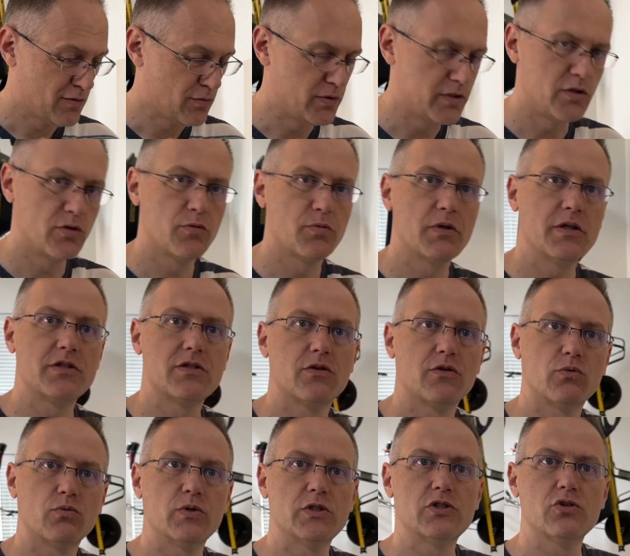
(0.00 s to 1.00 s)
When you replace
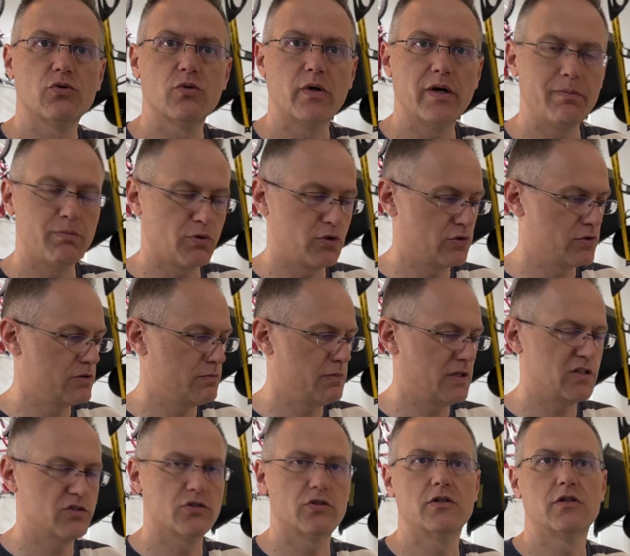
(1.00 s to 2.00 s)
your windshield wipers,
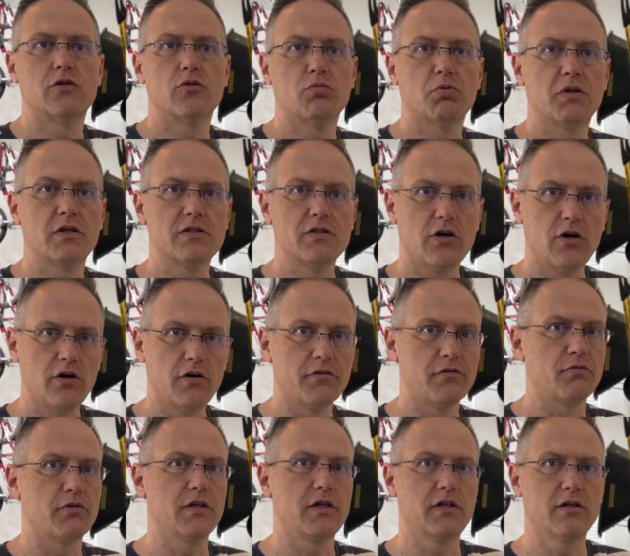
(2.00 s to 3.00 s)
make sure you replace all
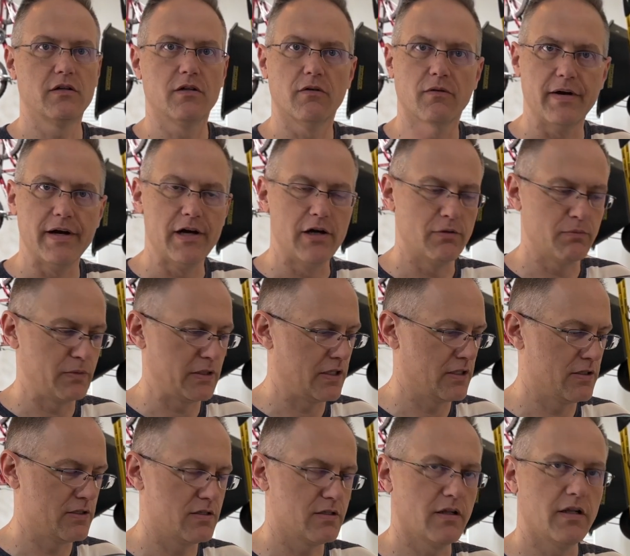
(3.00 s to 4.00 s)
three around
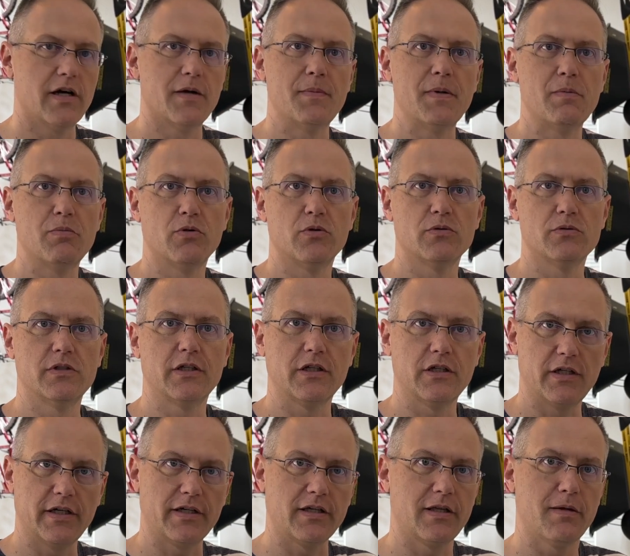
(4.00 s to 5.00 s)
because a lot of people
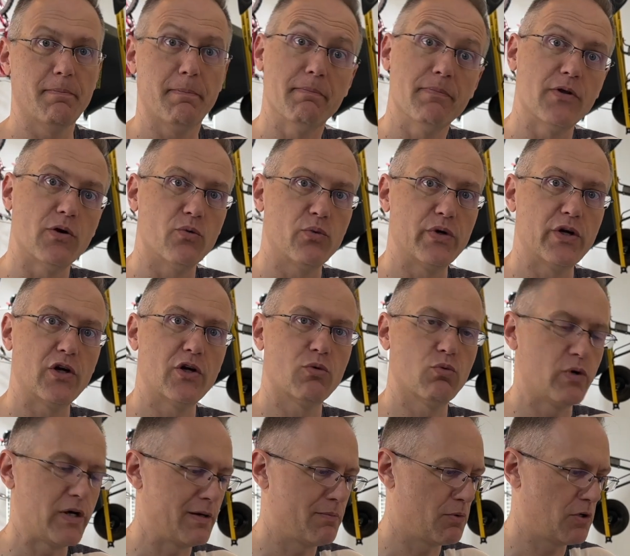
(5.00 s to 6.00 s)
neglect the rear
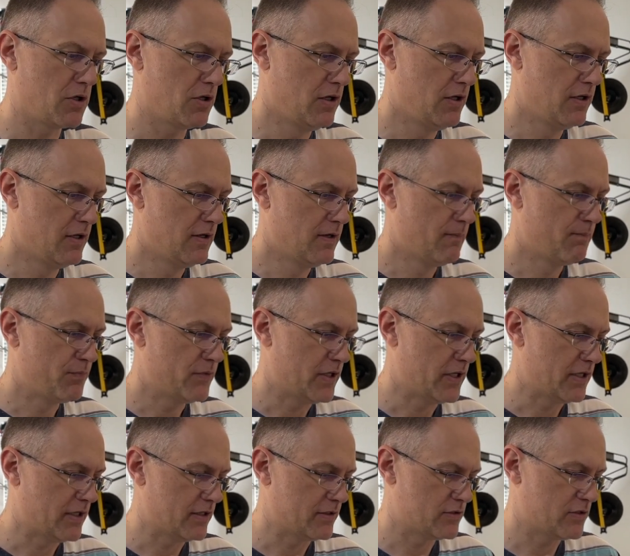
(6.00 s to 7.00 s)
wiper.
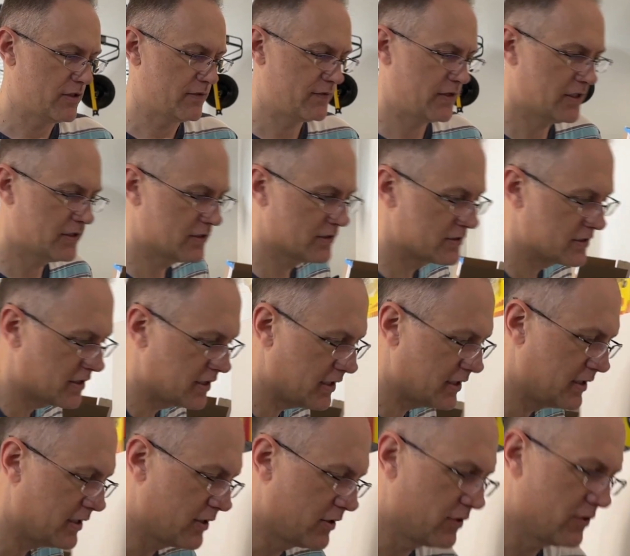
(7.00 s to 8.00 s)
So I've got this
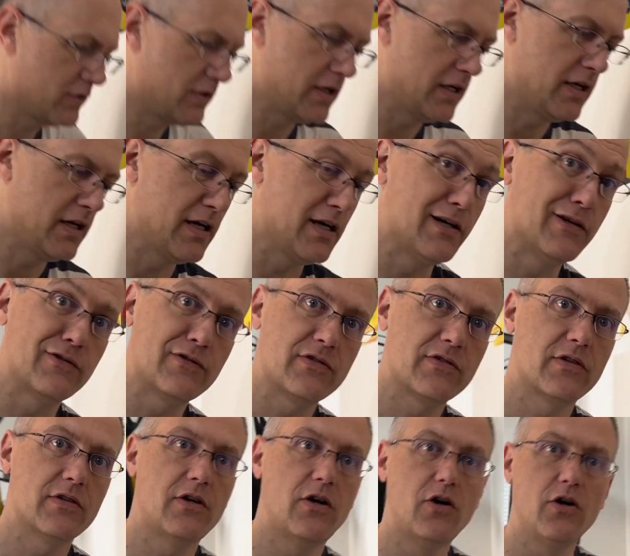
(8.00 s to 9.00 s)
kit here that has
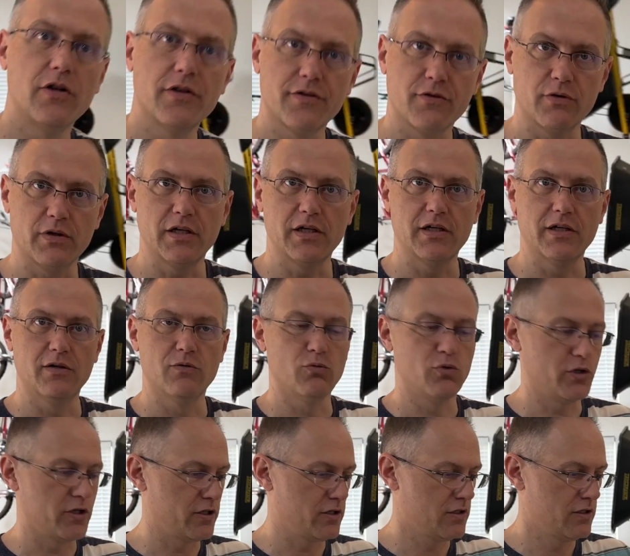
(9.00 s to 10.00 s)
all three in
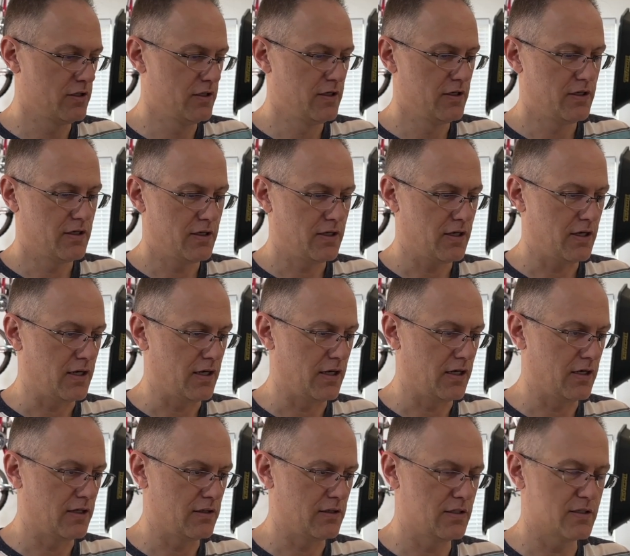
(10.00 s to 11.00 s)
one.
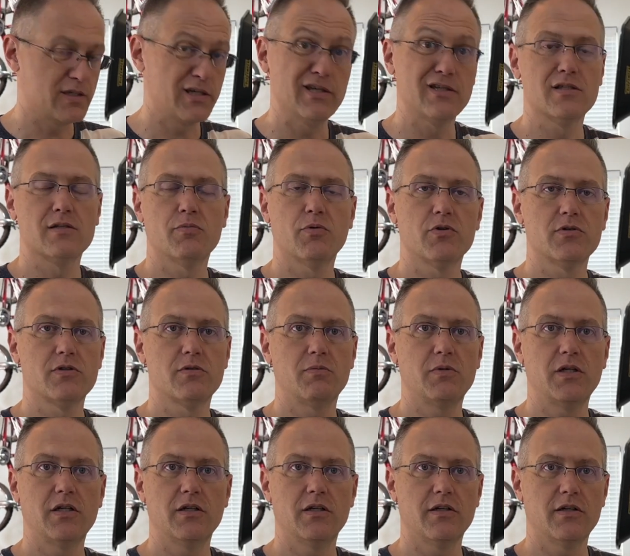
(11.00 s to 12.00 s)
And this kit's supposed to
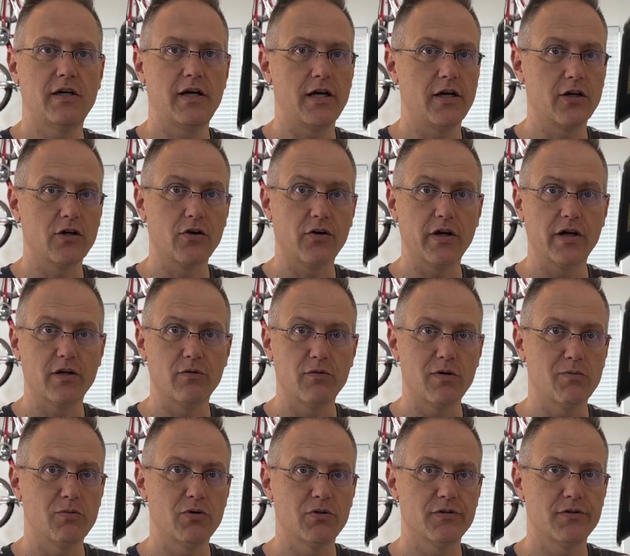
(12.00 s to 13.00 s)
be a higher grade
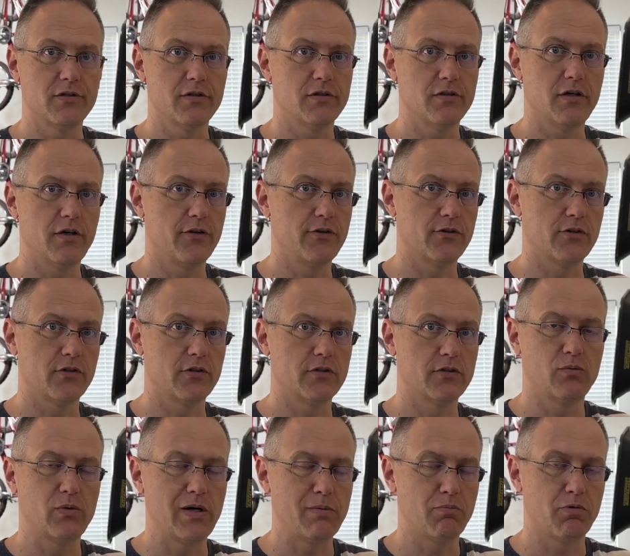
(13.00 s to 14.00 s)
rubber than other
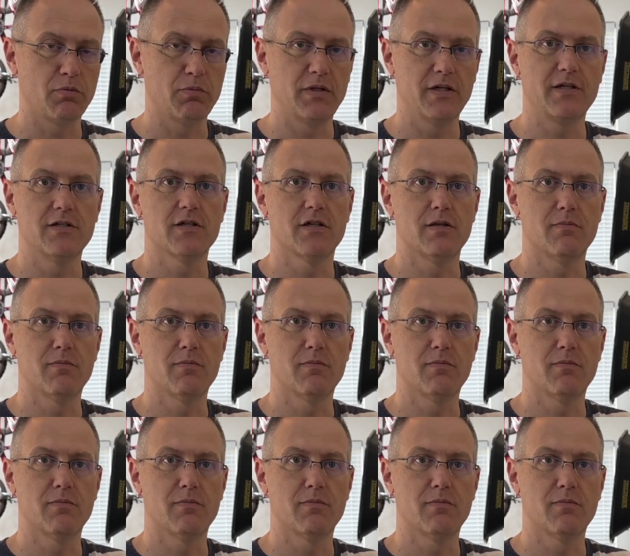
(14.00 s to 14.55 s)
wiper blades on the